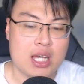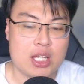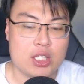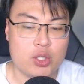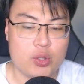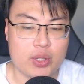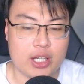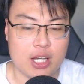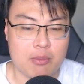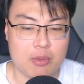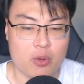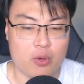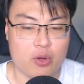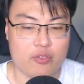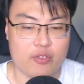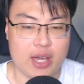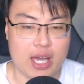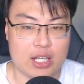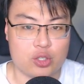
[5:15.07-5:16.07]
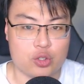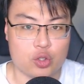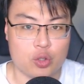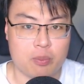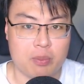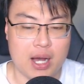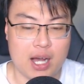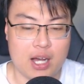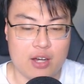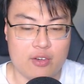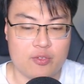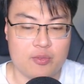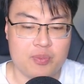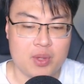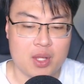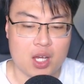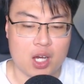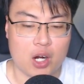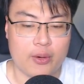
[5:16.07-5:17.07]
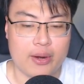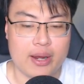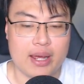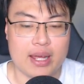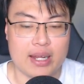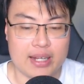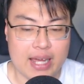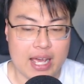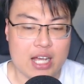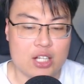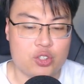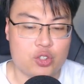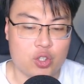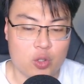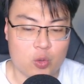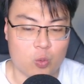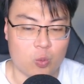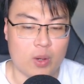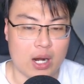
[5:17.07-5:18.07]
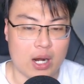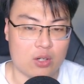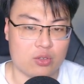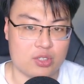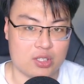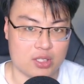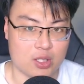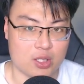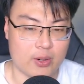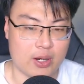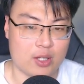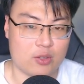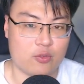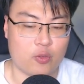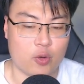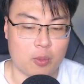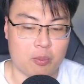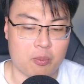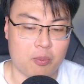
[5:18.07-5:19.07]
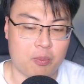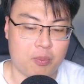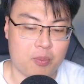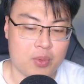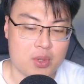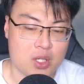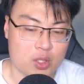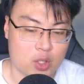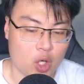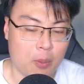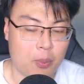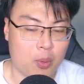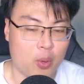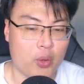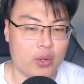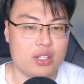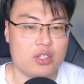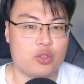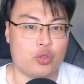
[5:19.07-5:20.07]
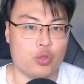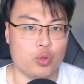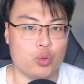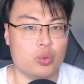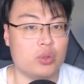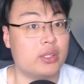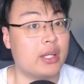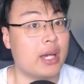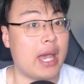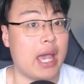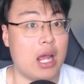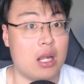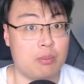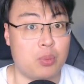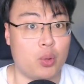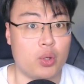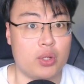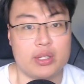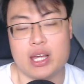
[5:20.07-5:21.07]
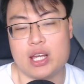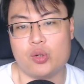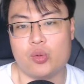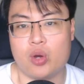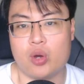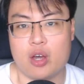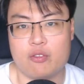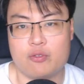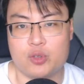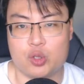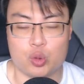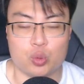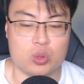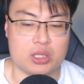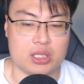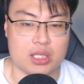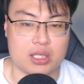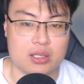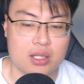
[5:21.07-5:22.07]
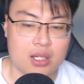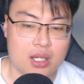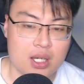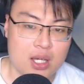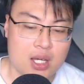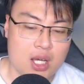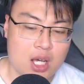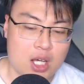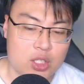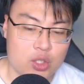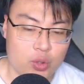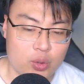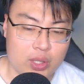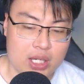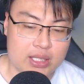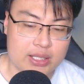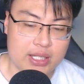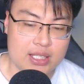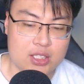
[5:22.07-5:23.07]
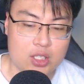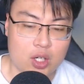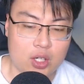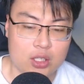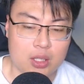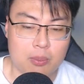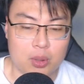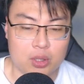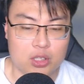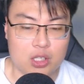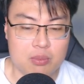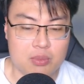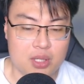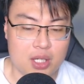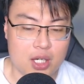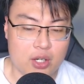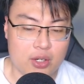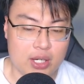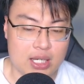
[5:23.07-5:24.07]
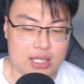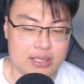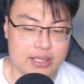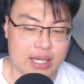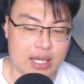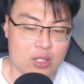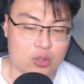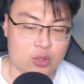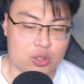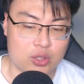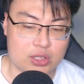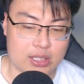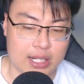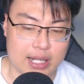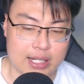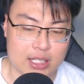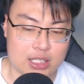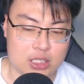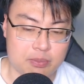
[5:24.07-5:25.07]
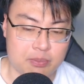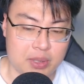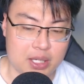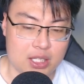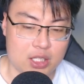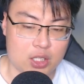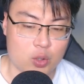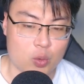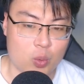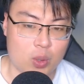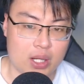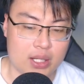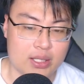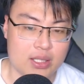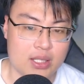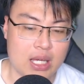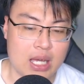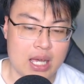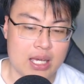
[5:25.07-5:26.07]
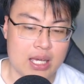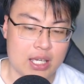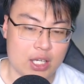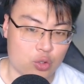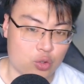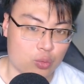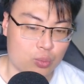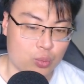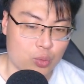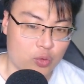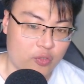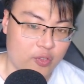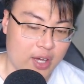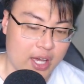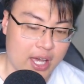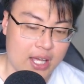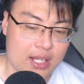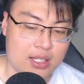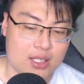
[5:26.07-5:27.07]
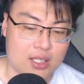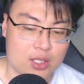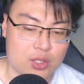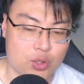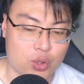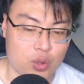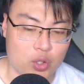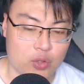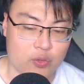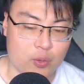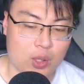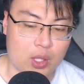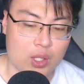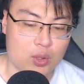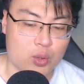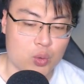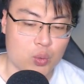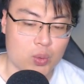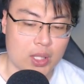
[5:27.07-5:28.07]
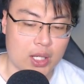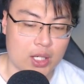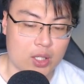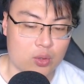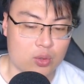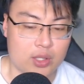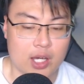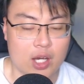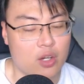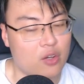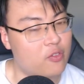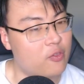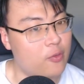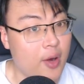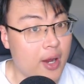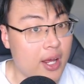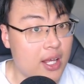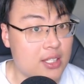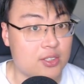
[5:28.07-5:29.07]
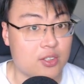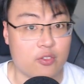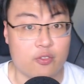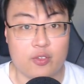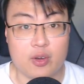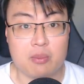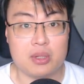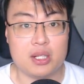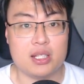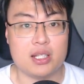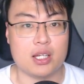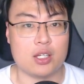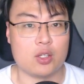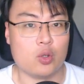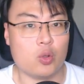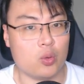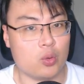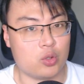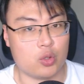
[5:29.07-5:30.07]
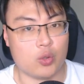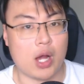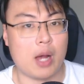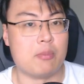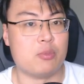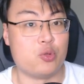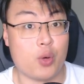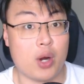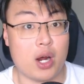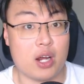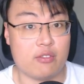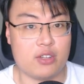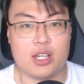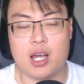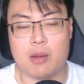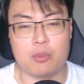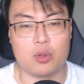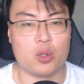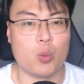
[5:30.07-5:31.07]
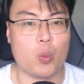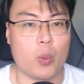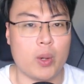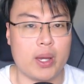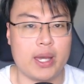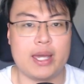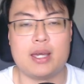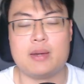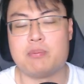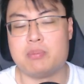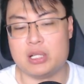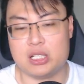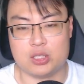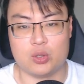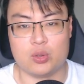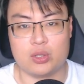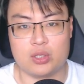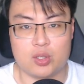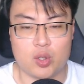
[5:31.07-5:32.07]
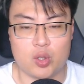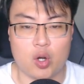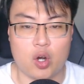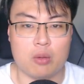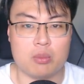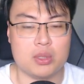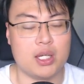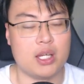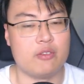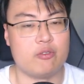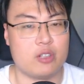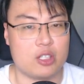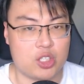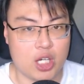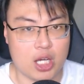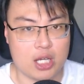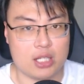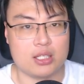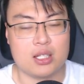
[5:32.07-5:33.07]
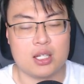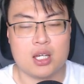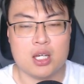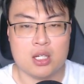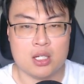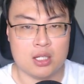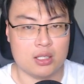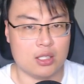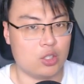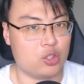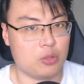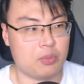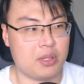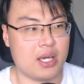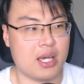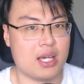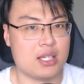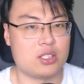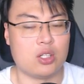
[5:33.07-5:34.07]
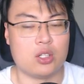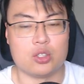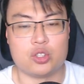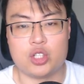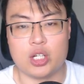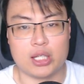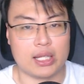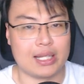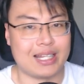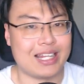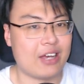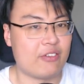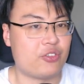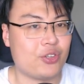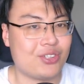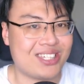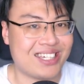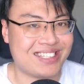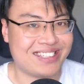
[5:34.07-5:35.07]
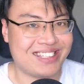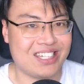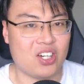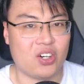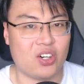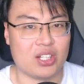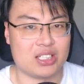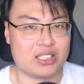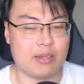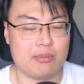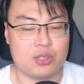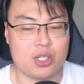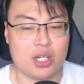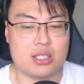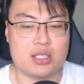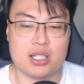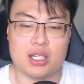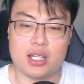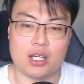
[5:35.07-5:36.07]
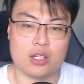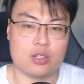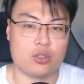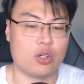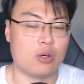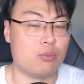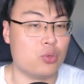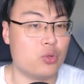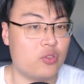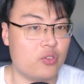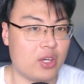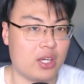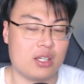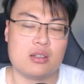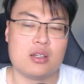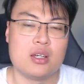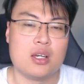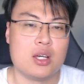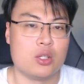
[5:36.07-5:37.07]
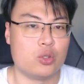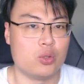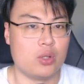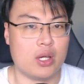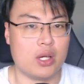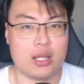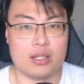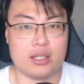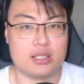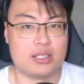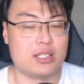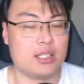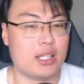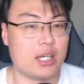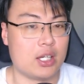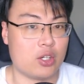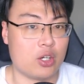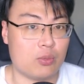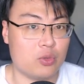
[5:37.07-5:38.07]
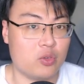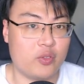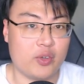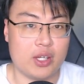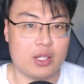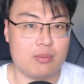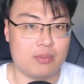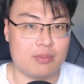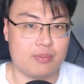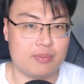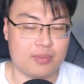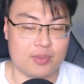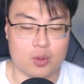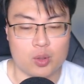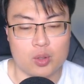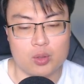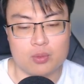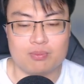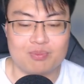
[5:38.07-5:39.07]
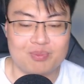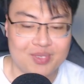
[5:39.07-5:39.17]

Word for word: so it come out with an actual path. All right, an actual route. All right, from your point to the end point that you have chosen. So you guys can see on the bottom here, you guys can also select the speed you want it to move at. So if you want to, like, you tell your friends or family that, oh, you, I'm driving, I'm on the way, please don't call me. And if you check the G P S or check the Life three sixty or the Snapchat, say that you are moving, and they see that you're moving, you know,